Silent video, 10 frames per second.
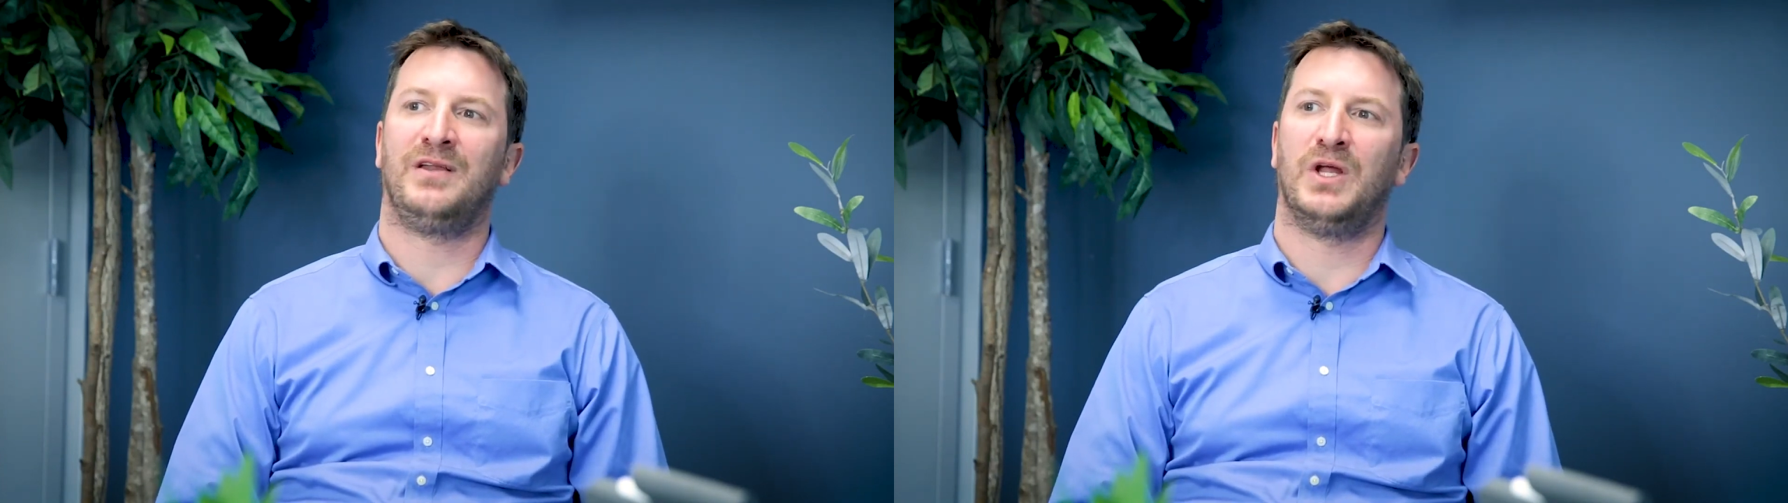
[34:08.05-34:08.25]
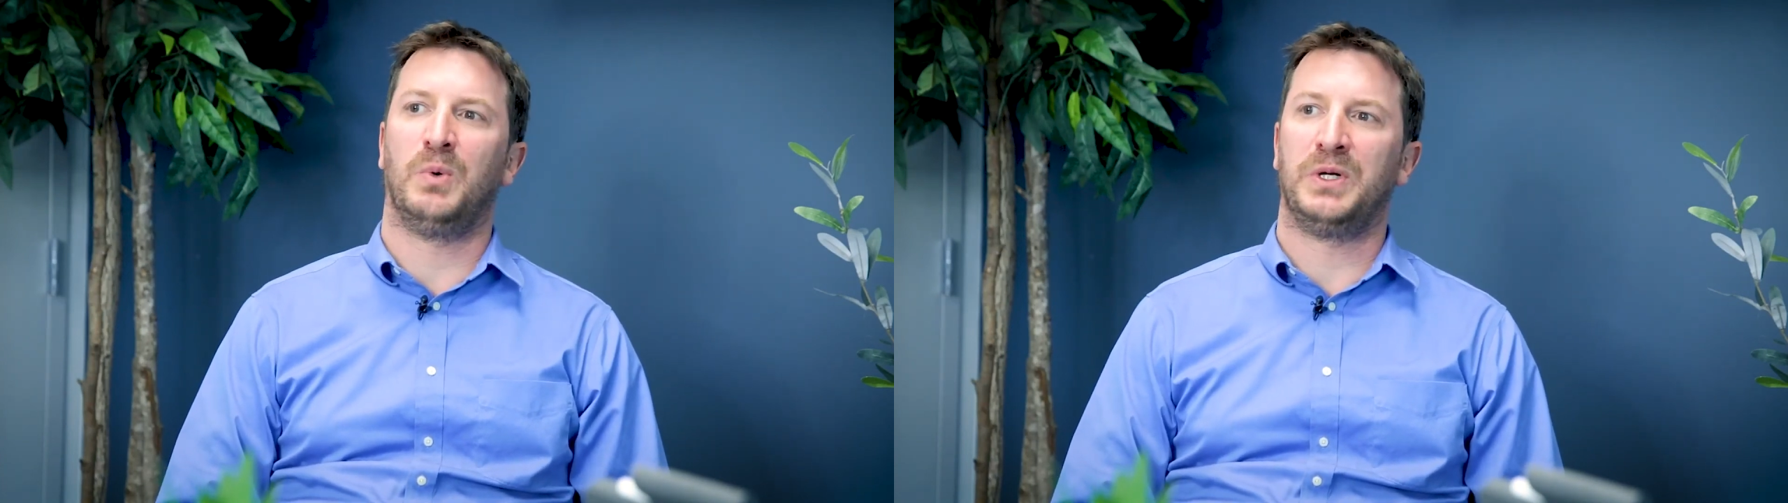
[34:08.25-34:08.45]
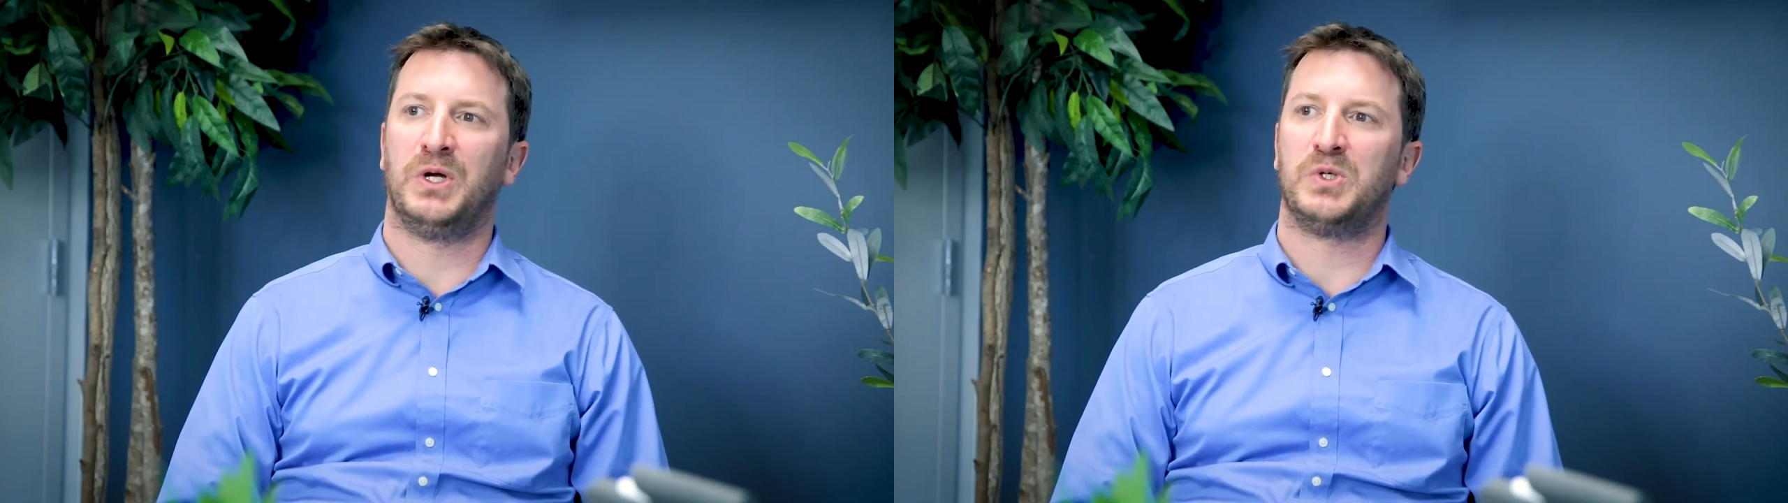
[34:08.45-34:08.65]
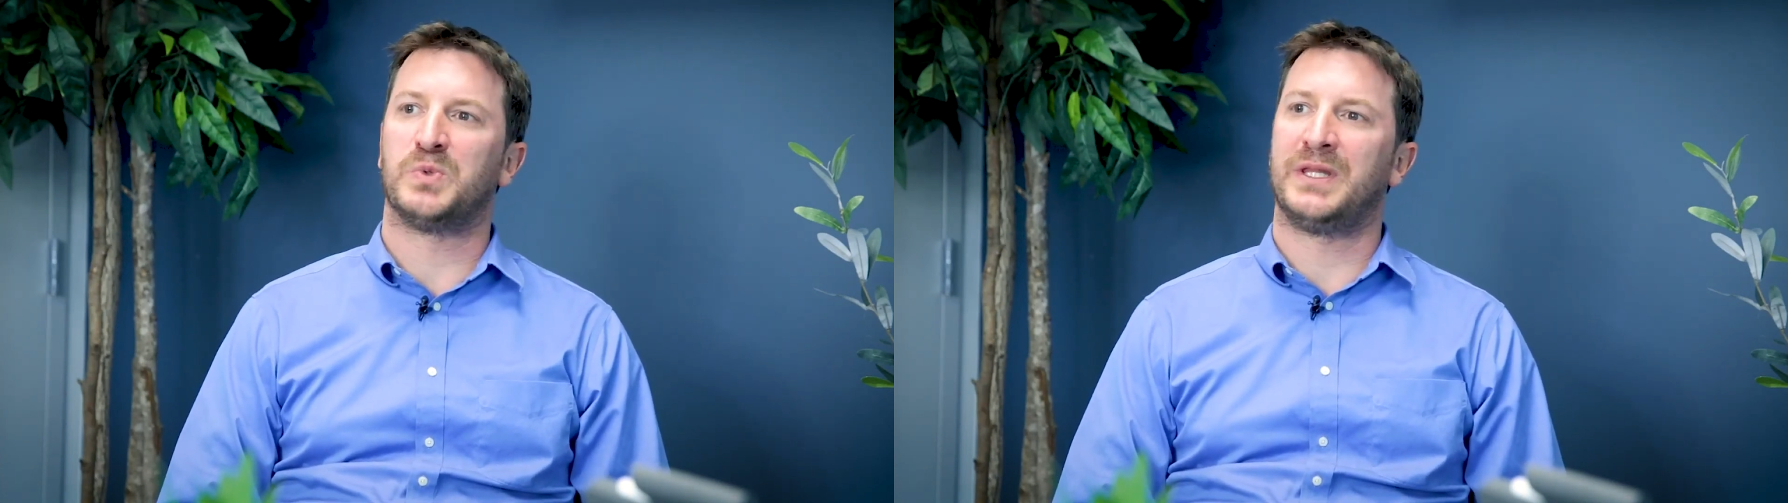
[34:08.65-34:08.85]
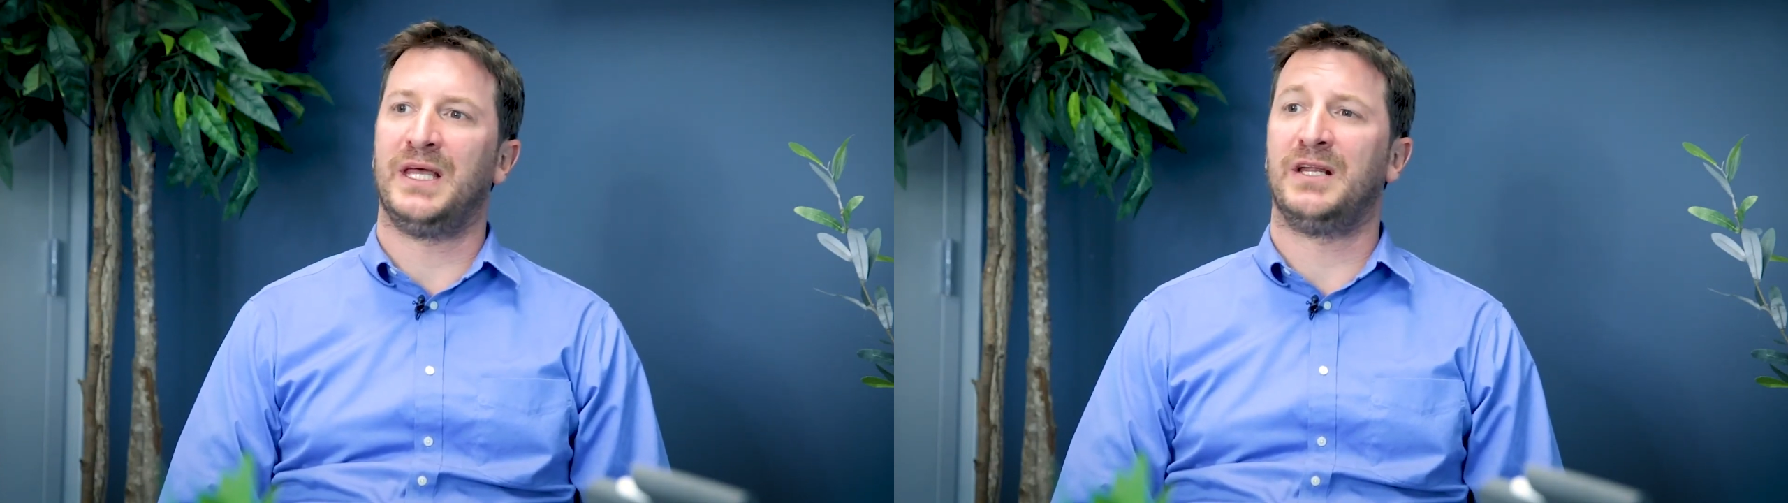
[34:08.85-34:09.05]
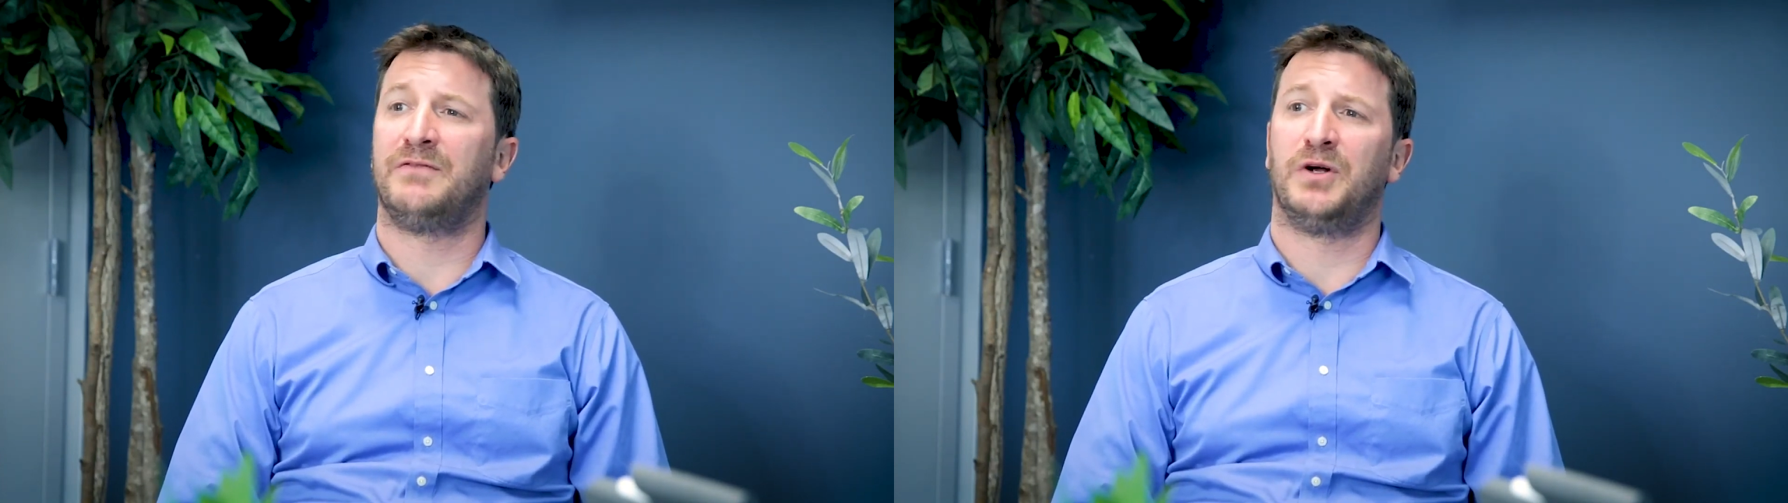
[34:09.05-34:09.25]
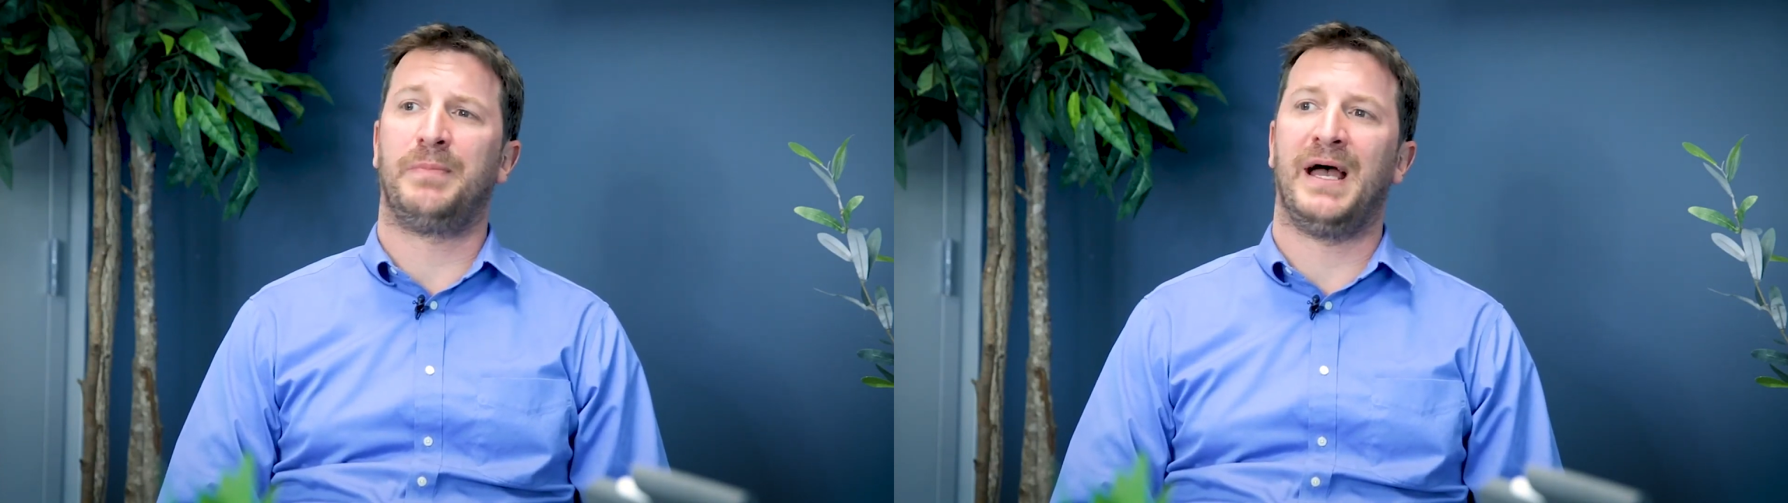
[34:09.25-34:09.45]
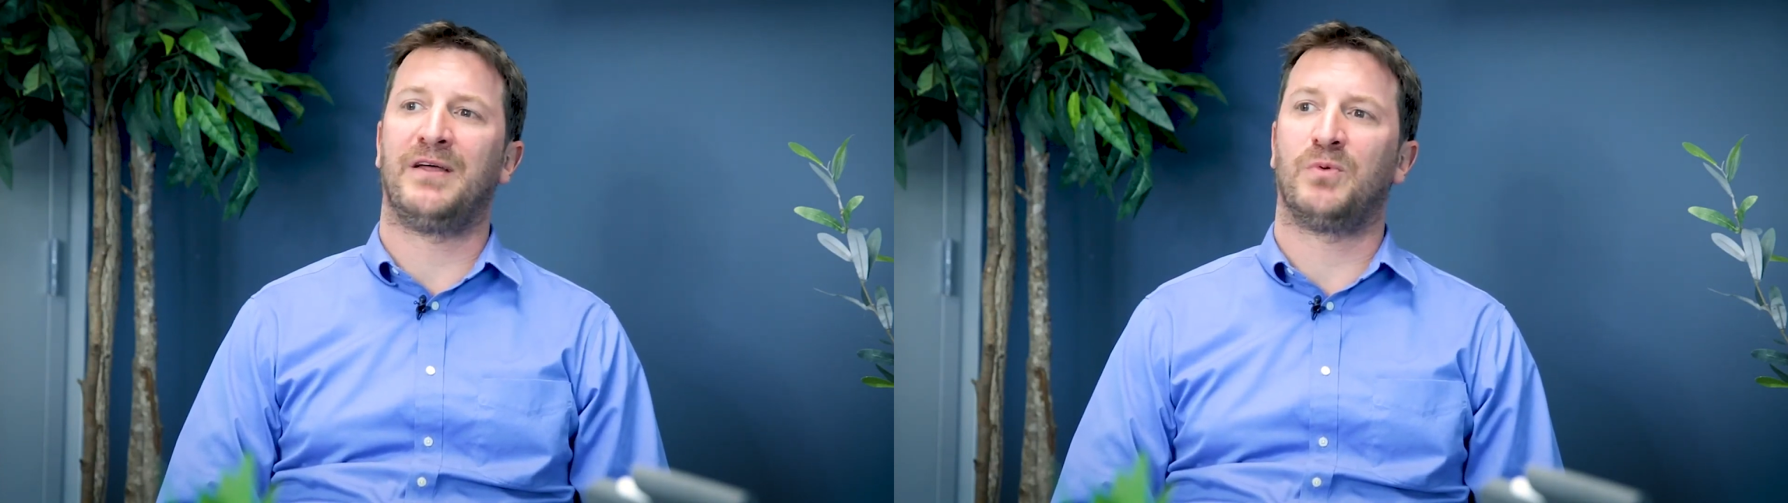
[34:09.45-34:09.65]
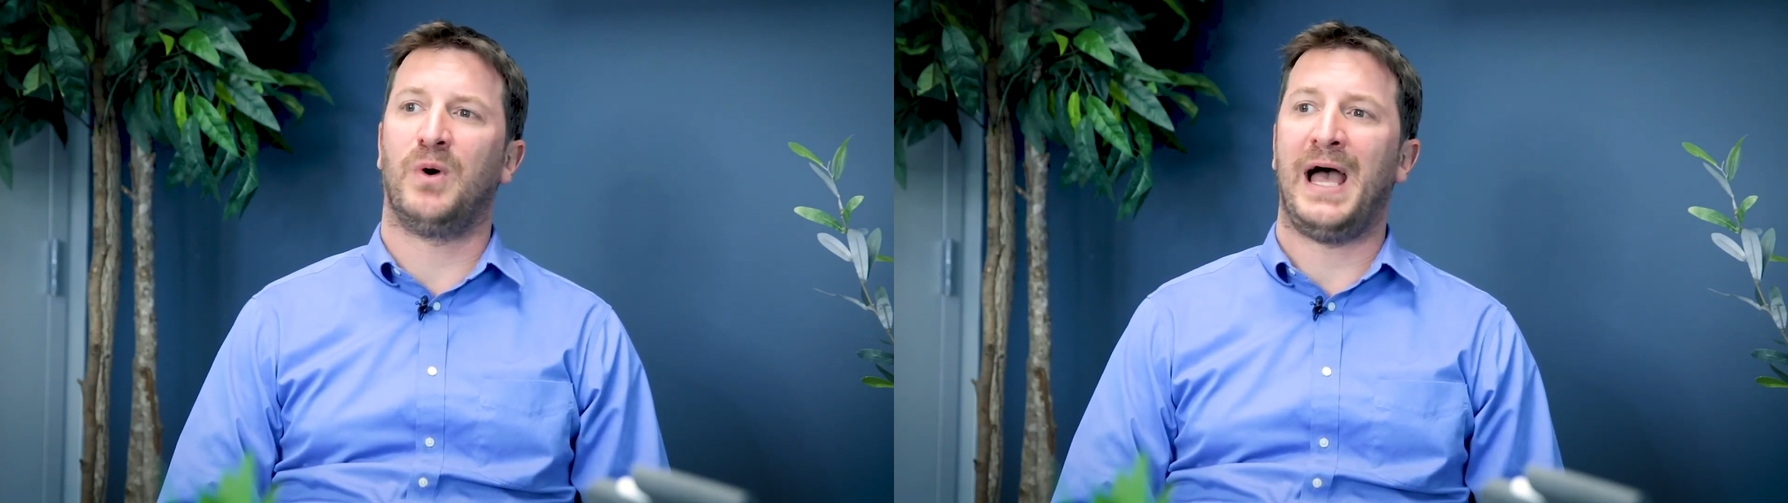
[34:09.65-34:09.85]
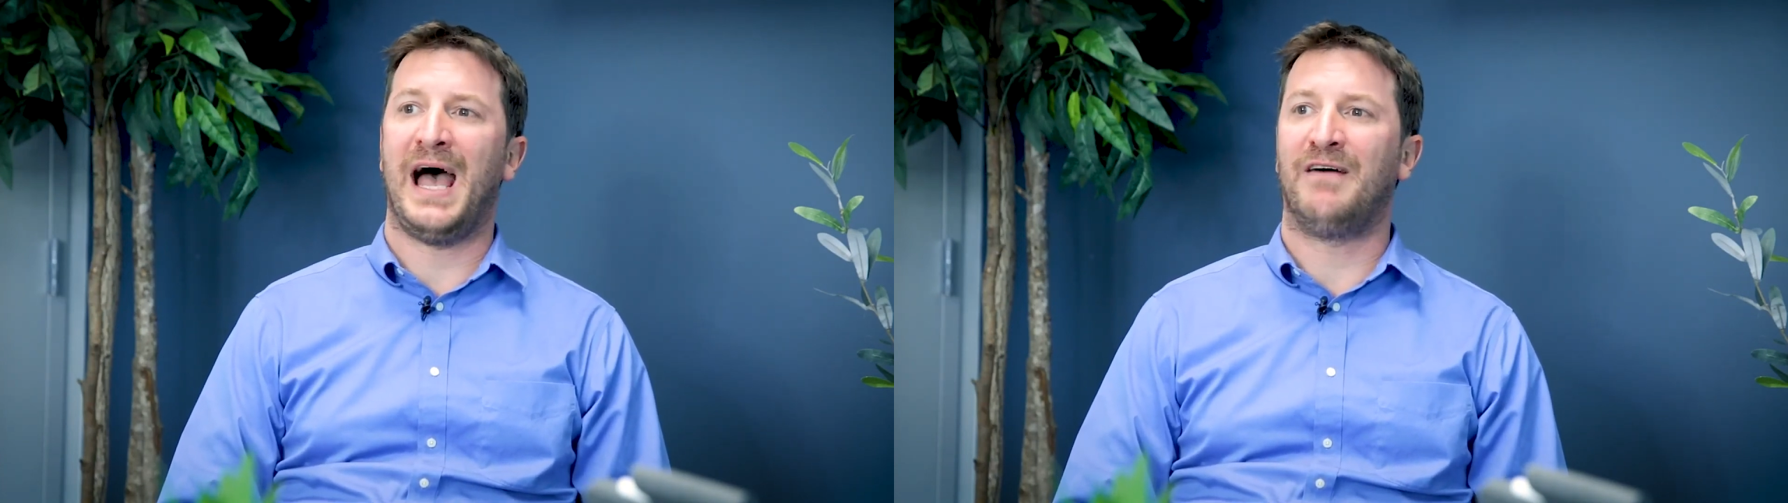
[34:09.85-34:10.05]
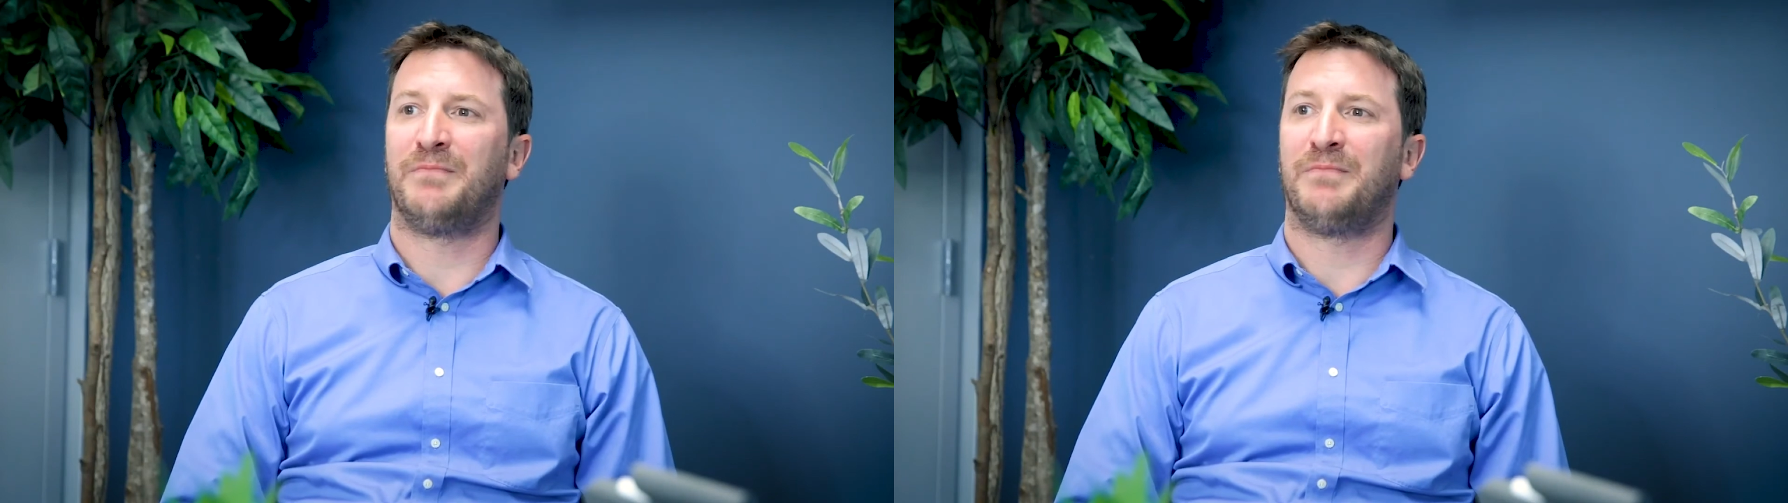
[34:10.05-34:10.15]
No one knows what the end of your path will have,